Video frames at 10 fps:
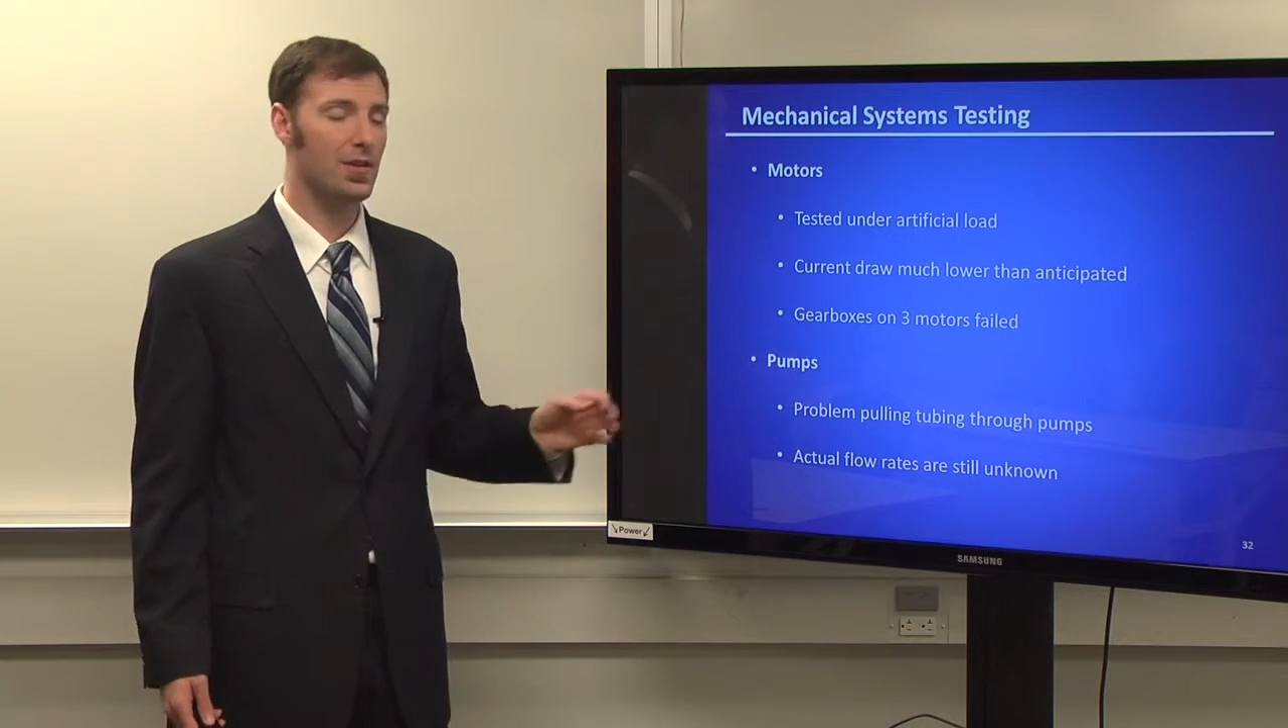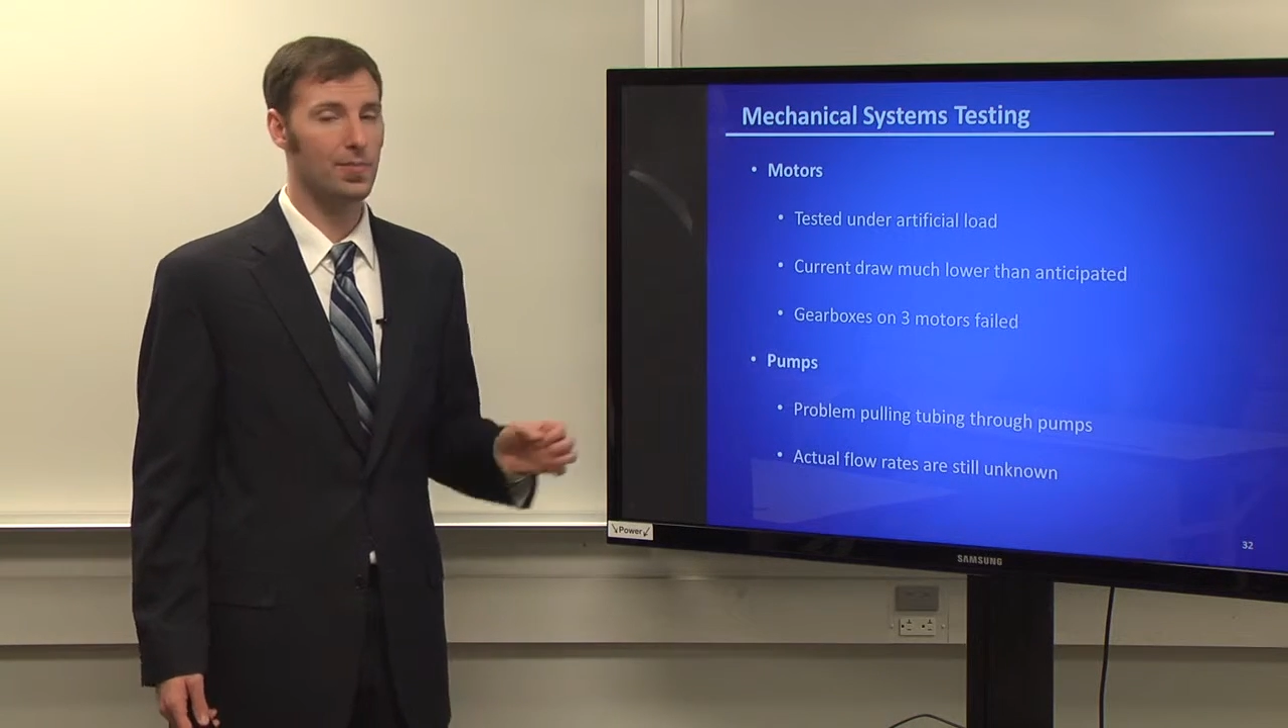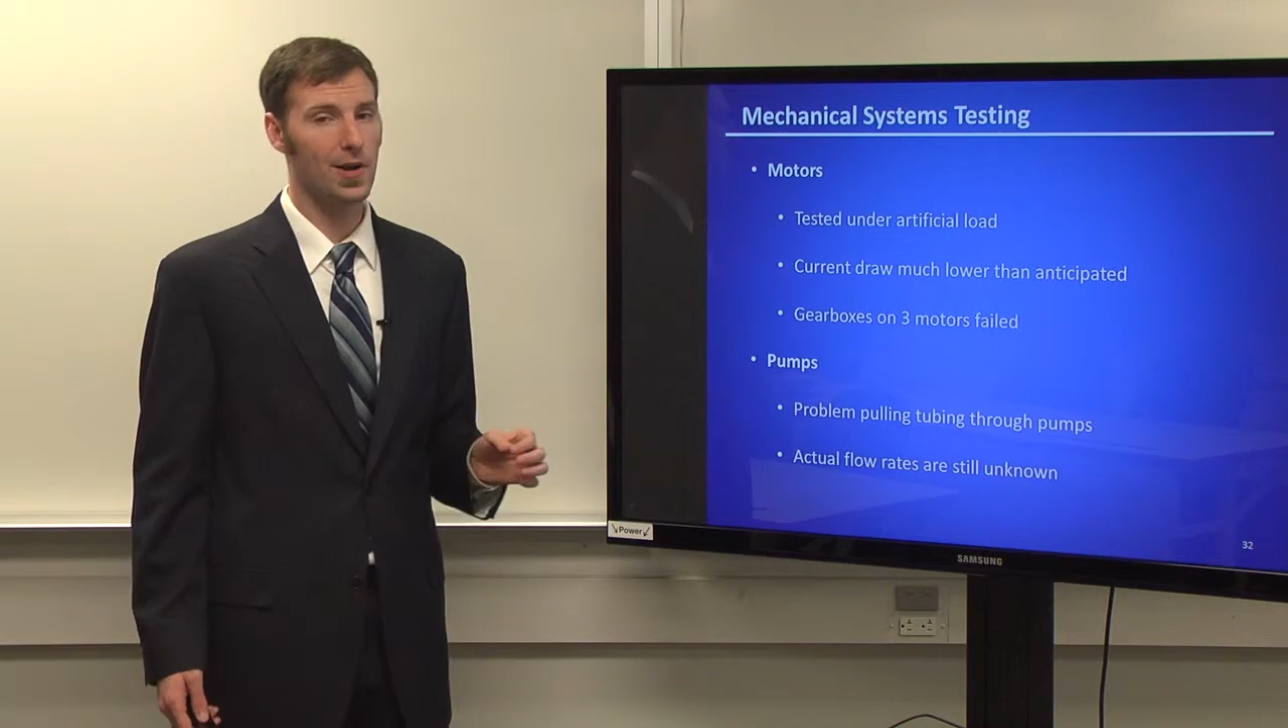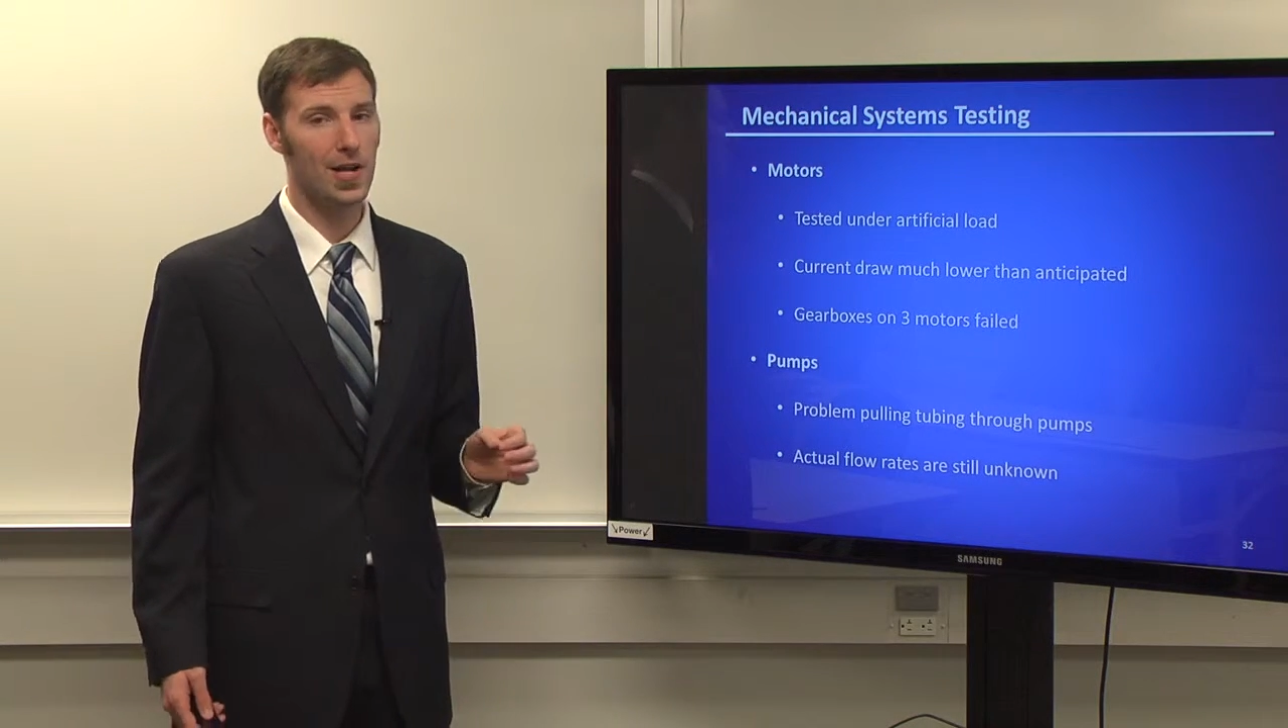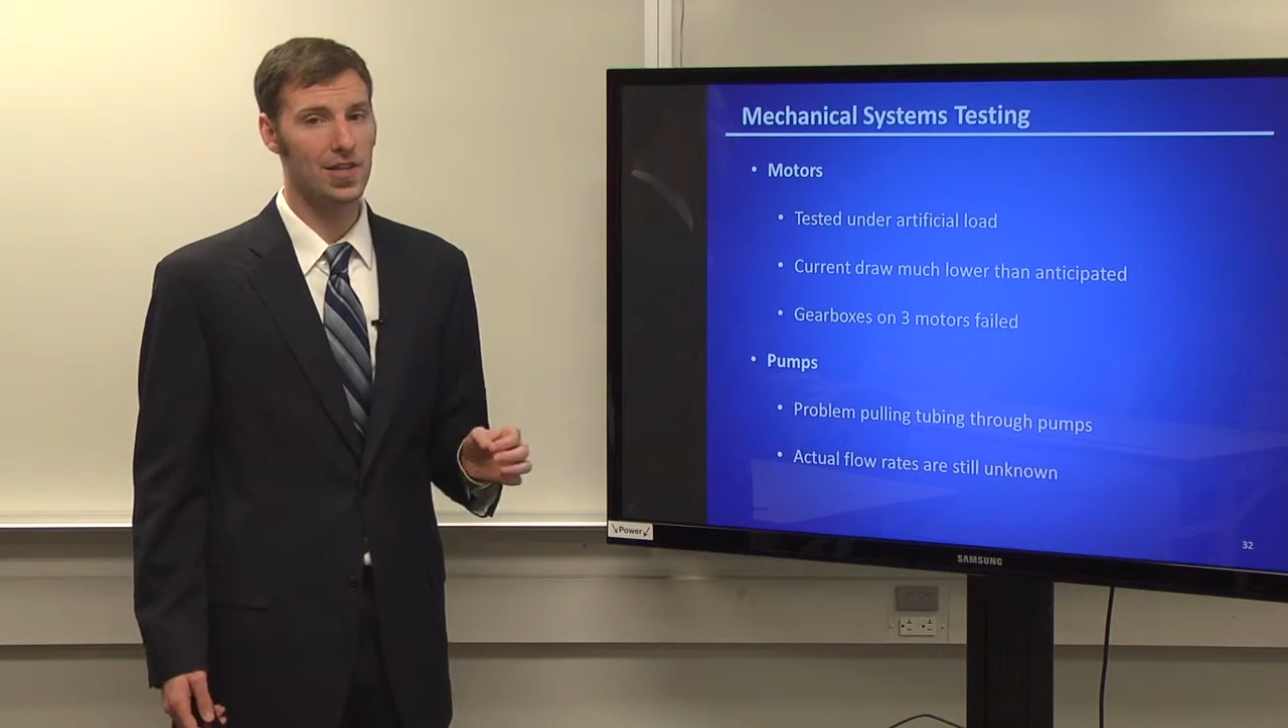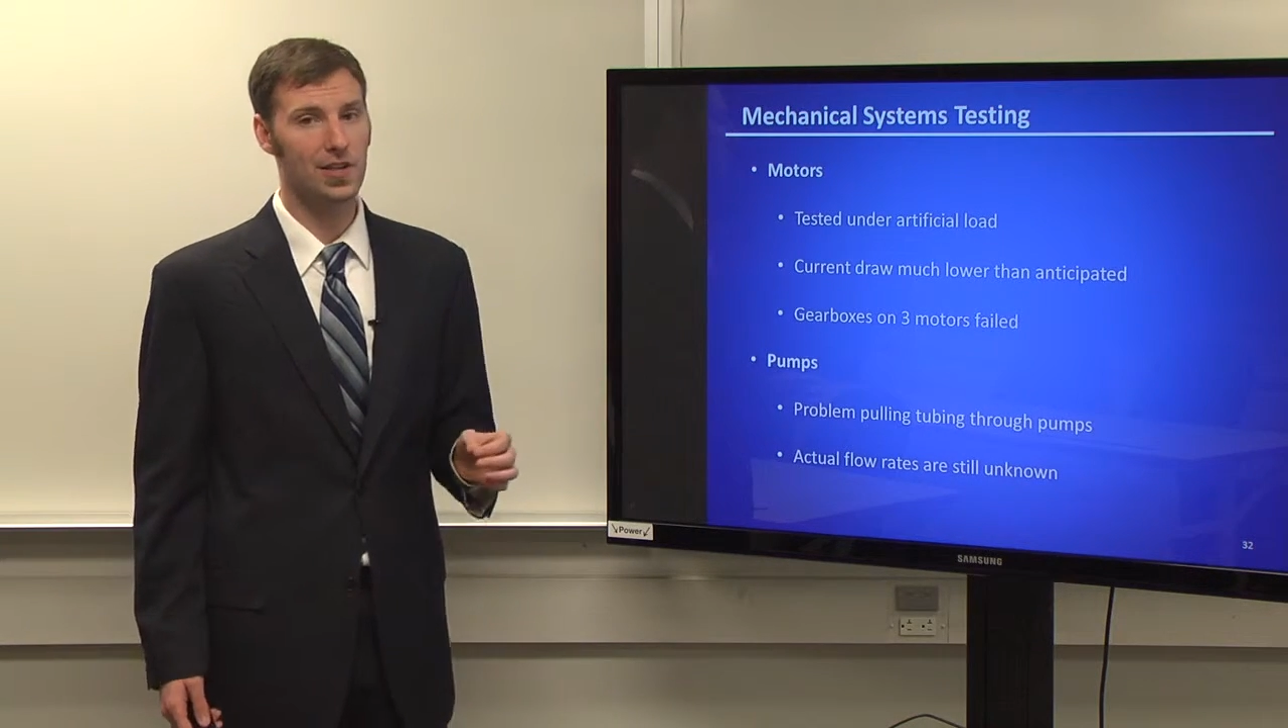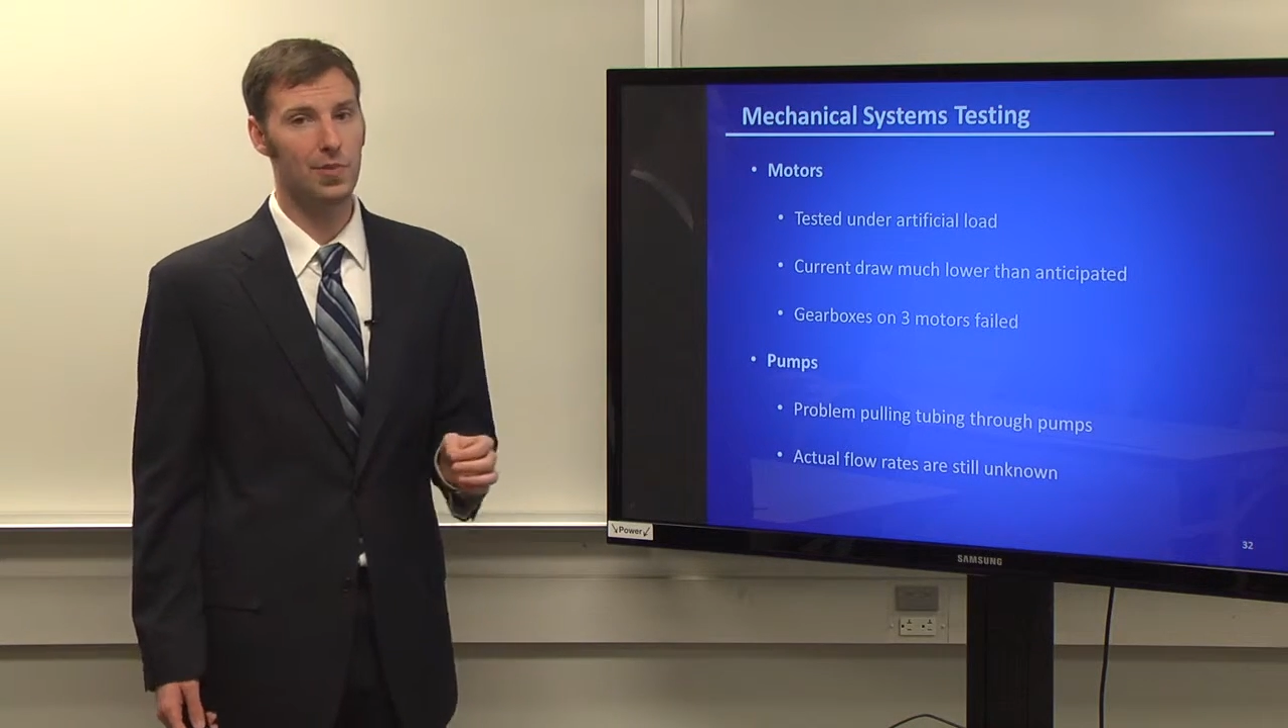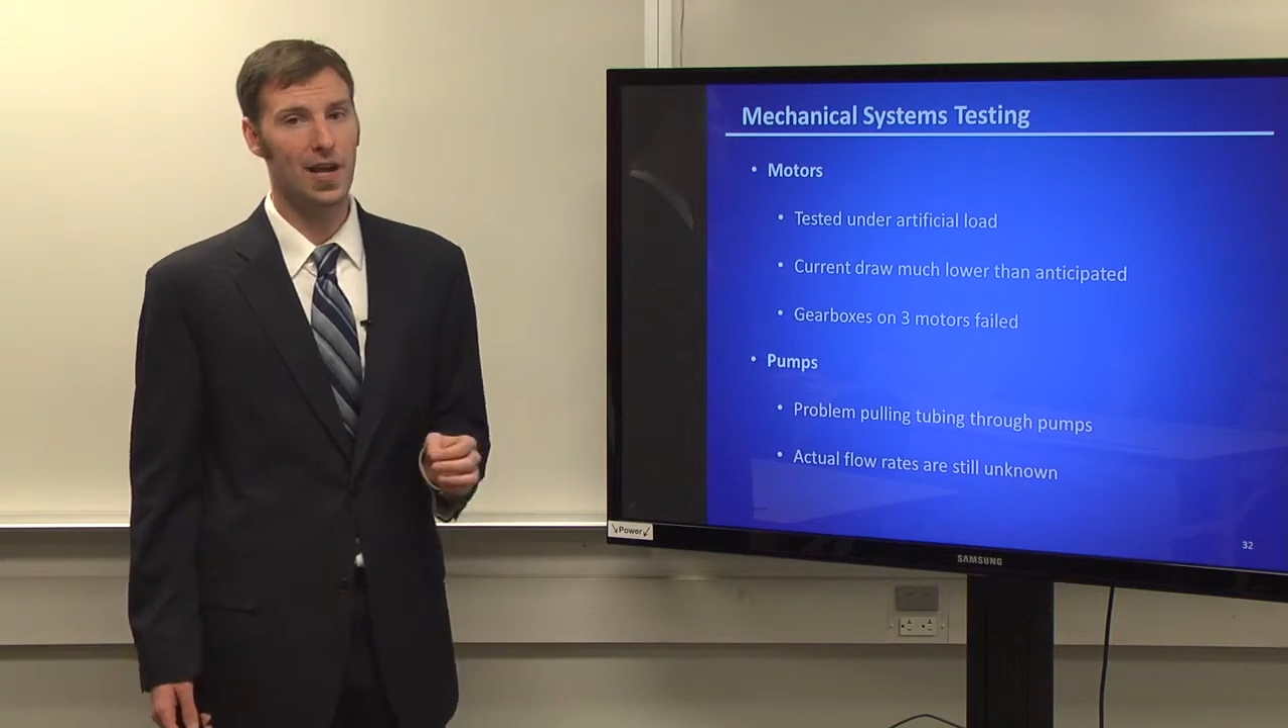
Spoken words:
of the project,